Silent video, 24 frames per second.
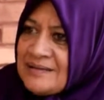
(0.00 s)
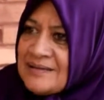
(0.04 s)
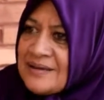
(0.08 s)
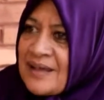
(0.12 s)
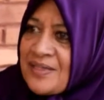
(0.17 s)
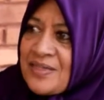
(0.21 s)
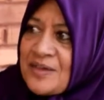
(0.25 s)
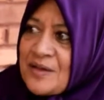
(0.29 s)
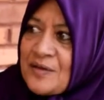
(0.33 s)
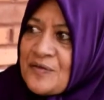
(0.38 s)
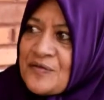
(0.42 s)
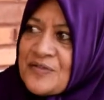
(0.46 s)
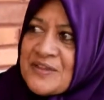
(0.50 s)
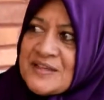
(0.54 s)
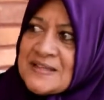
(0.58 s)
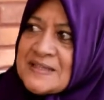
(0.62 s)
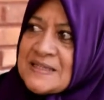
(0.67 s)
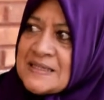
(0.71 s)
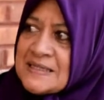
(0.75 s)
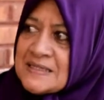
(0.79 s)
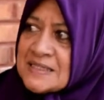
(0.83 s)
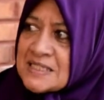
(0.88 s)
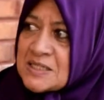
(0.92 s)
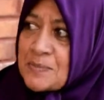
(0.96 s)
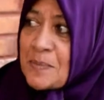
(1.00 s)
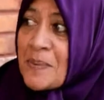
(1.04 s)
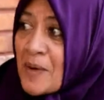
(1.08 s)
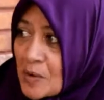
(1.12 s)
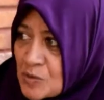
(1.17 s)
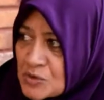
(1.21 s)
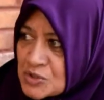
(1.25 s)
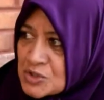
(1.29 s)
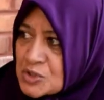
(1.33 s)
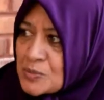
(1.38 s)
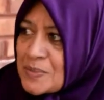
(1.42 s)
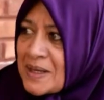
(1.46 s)
like nothing of these things
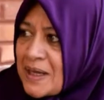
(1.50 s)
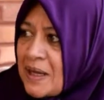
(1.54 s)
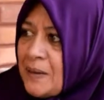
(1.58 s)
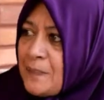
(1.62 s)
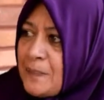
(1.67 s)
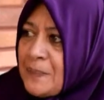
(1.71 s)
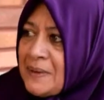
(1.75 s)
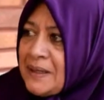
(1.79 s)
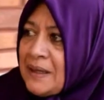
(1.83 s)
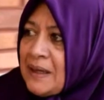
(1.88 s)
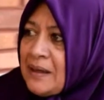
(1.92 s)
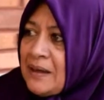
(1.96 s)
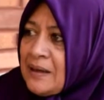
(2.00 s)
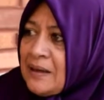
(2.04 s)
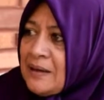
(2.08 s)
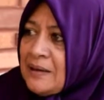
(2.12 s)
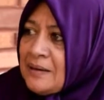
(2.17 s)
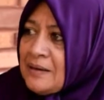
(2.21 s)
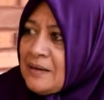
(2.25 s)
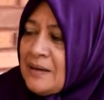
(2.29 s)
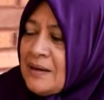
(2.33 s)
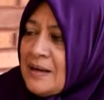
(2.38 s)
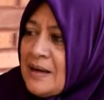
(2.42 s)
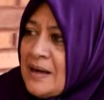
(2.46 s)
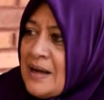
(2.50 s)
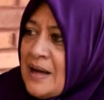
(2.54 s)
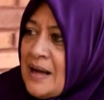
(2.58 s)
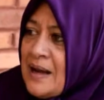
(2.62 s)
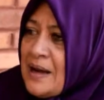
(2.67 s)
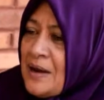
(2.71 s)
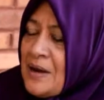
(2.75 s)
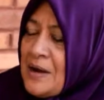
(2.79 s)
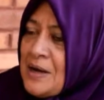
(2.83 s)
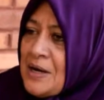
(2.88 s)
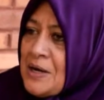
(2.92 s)
is supposed to be happening here.